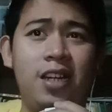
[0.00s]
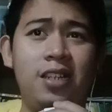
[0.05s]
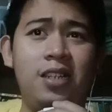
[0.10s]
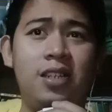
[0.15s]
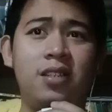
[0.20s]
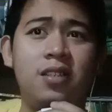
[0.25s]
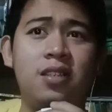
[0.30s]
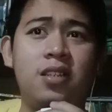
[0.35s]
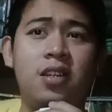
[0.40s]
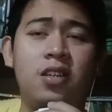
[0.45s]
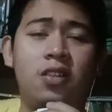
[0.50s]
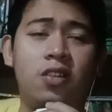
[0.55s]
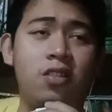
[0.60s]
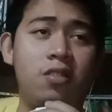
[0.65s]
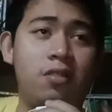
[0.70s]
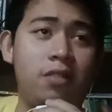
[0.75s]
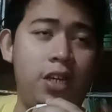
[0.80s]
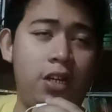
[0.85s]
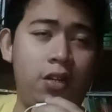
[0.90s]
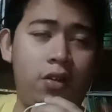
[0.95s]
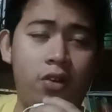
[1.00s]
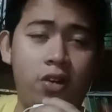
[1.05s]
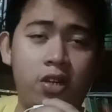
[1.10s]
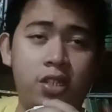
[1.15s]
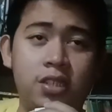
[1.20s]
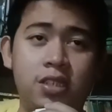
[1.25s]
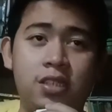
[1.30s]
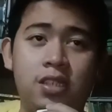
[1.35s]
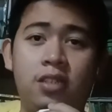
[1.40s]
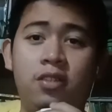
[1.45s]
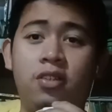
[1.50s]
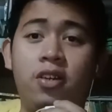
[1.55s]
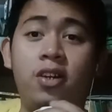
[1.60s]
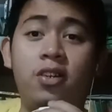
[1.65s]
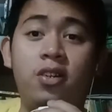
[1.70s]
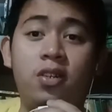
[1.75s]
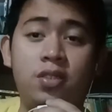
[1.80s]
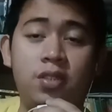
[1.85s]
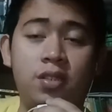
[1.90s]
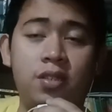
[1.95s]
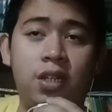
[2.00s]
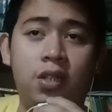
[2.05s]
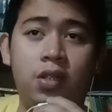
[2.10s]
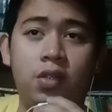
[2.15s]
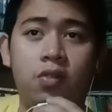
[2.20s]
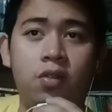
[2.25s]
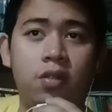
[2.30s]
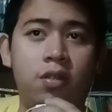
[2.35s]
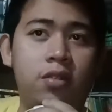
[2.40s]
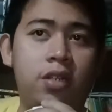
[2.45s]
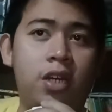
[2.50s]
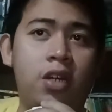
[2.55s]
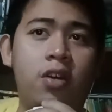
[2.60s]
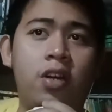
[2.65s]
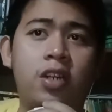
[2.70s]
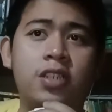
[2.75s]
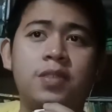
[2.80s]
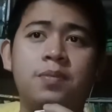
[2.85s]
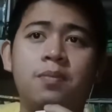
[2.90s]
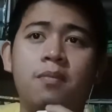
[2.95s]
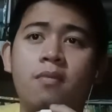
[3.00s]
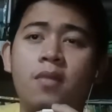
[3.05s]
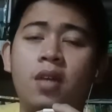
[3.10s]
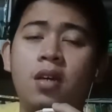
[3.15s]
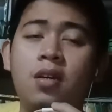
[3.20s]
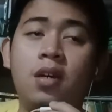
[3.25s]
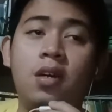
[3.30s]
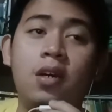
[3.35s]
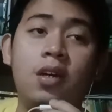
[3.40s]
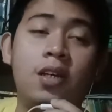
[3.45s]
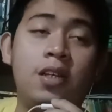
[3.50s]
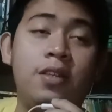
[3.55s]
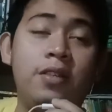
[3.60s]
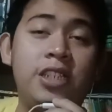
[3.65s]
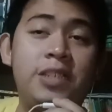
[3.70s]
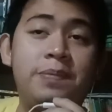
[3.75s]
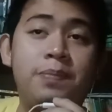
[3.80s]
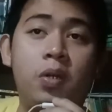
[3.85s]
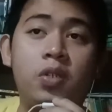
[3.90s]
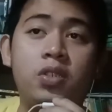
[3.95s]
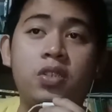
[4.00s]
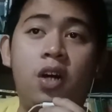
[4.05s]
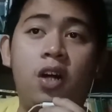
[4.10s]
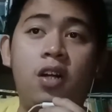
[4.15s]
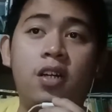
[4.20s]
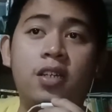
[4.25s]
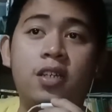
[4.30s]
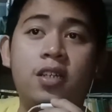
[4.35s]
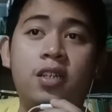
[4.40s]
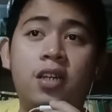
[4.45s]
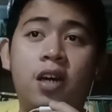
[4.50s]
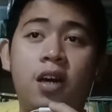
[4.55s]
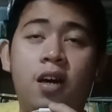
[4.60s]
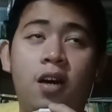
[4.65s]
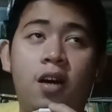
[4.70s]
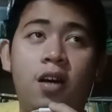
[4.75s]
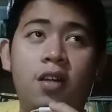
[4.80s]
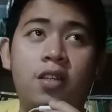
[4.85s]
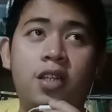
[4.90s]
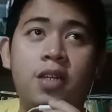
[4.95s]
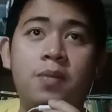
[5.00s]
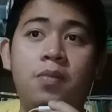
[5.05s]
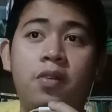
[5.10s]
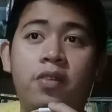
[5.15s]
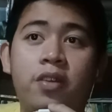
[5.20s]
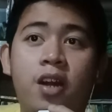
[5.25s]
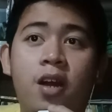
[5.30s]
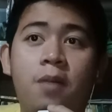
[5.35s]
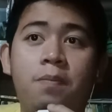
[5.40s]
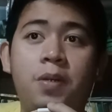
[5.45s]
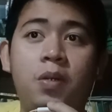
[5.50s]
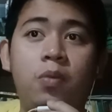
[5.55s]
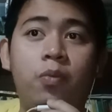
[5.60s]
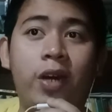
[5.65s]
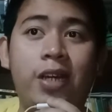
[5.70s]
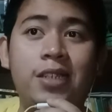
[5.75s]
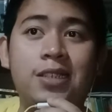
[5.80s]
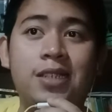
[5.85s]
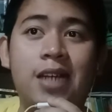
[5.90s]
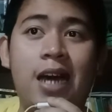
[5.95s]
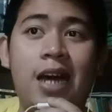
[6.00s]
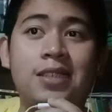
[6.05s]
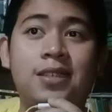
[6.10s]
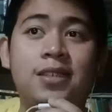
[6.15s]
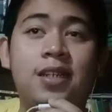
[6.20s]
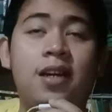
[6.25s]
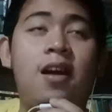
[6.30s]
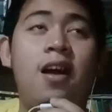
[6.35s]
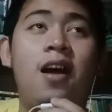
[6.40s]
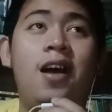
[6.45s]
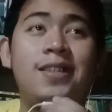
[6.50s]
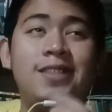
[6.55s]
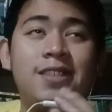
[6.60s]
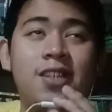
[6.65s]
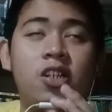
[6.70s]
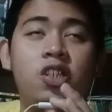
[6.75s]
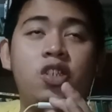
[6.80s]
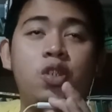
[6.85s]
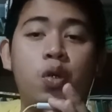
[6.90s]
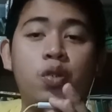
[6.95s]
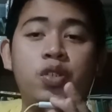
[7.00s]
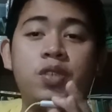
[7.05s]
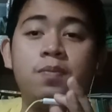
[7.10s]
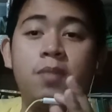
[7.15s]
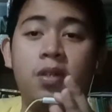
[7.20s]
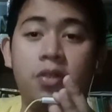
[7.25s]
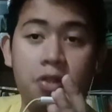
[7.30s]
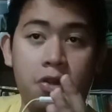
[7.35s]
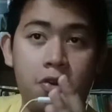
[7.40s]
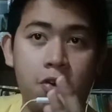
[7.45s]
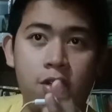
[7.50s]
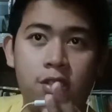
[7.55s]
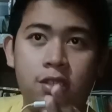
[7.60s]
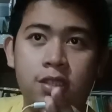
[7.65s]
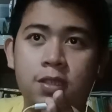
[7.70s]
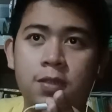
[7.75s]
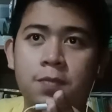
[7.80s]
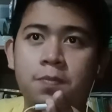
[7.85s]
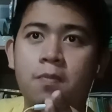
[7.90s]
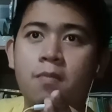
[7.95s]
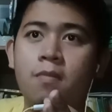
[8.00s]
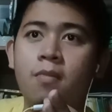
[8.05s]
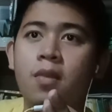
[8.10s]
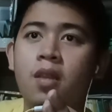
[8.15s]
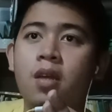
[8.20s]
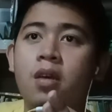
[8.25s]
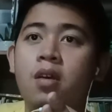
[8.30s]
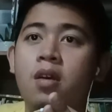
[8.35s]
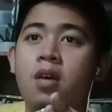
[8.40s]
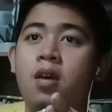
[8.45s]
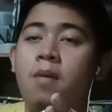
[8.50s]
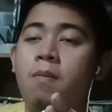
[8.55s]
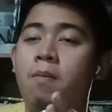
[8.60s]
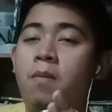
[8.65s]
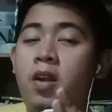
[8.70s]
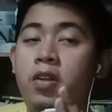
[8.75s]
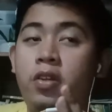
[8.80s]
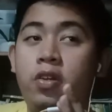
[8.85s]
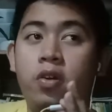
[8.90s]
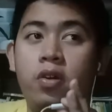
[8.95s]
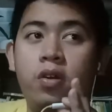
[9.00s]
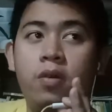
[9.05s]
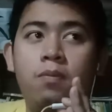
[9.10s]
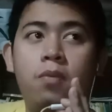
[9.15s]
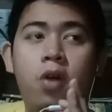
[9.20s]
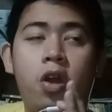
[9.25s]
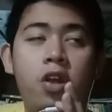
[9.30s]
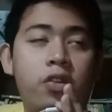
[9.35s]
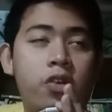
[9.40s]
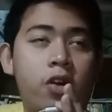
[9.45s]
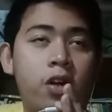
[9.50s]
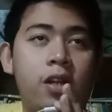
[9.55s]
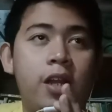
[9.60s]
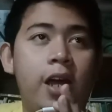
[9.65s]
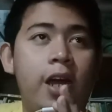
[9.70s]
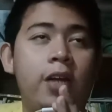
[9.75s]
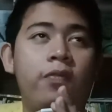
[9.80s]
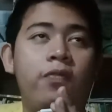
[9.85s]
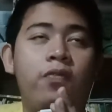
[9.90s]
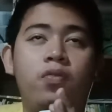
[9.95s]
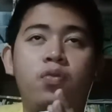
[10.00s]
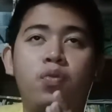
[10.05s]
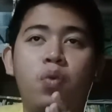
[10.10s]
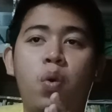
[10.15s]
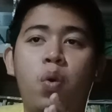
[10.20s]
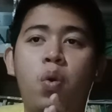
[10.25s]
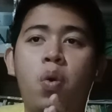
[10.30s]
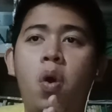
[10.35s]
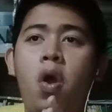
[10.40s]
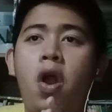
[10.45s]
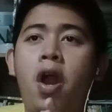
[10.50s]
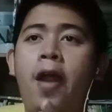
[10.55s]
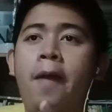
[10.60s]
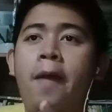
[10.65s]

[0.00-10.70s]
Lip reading: containers, dispose all chemotherapy waste as a hazardous materials. Monitor client for signs and symptoms of